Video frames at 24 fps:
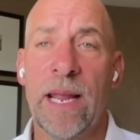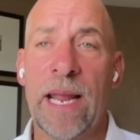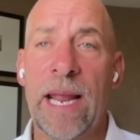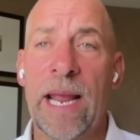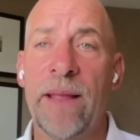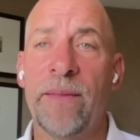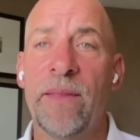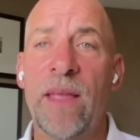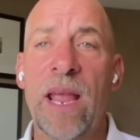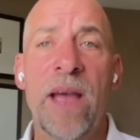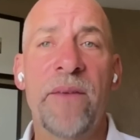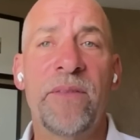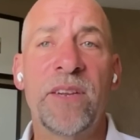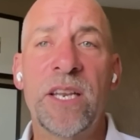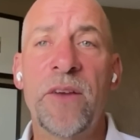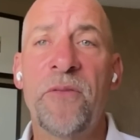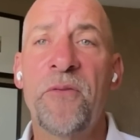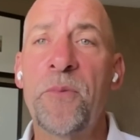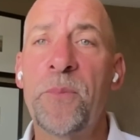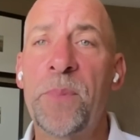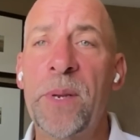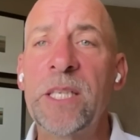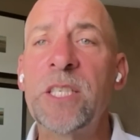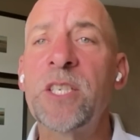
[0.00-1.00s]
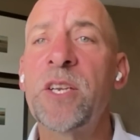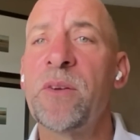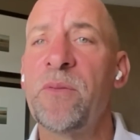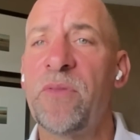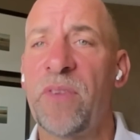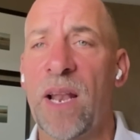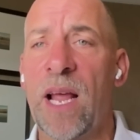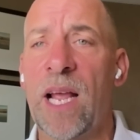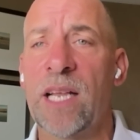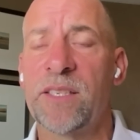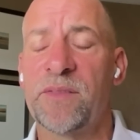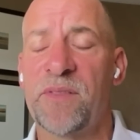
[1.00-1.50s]
and they have a different pitching
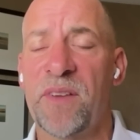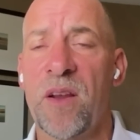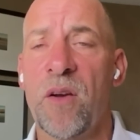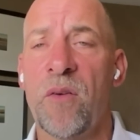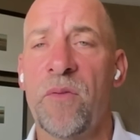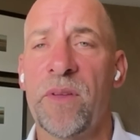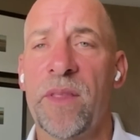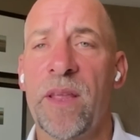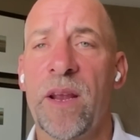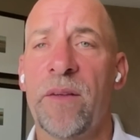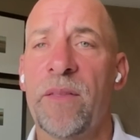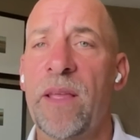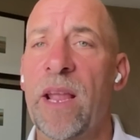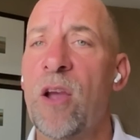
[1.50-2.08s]
philosophy over there.